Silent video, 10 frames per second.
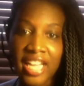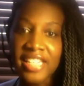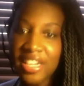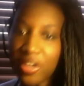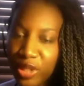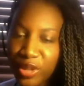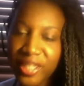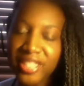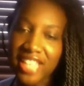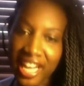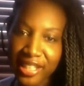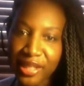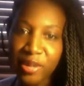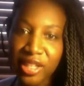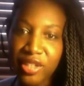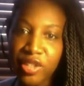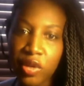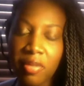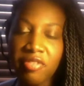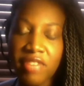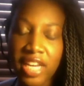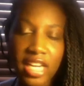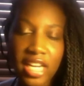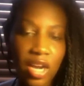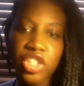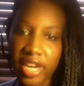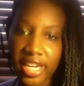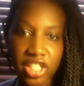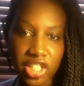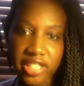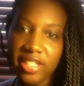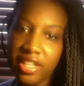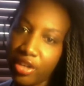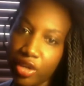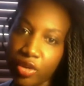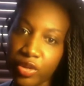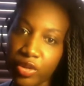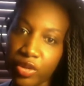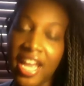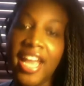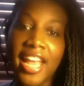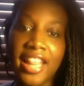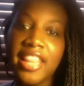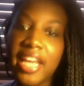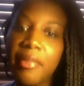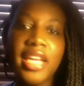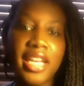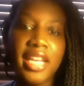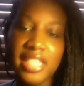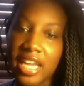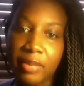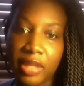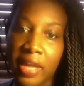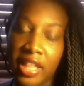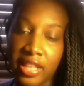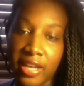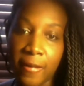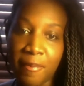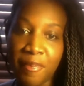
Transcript: Don't do exactly what they're doing, but find out what strategies they're using and then begin to implement them.